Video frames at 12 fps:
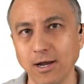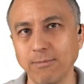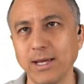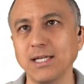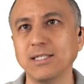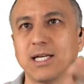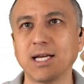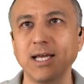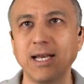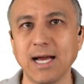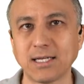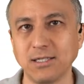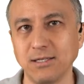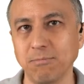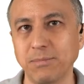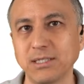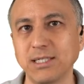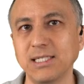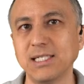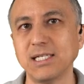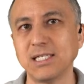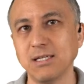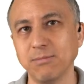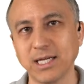Automate to connect to the billing
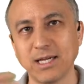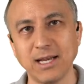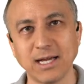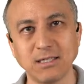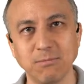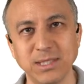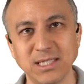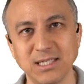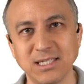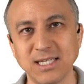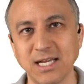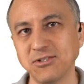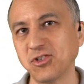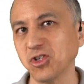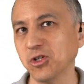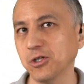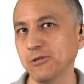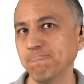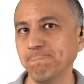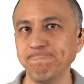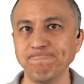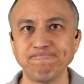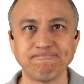system and connect to Business Central,